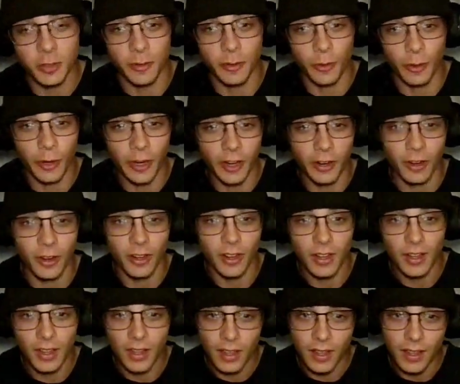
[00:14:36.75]
for real.
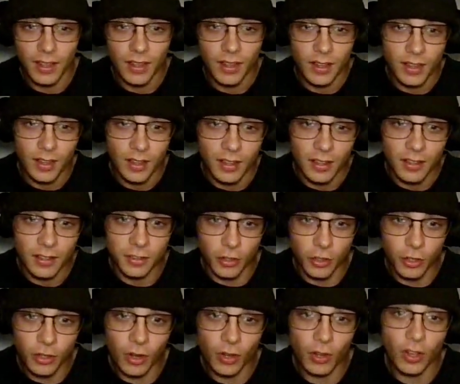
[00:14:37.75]

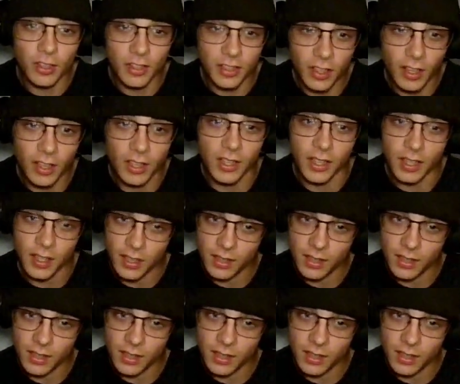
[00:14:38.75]
Cejudo looked good.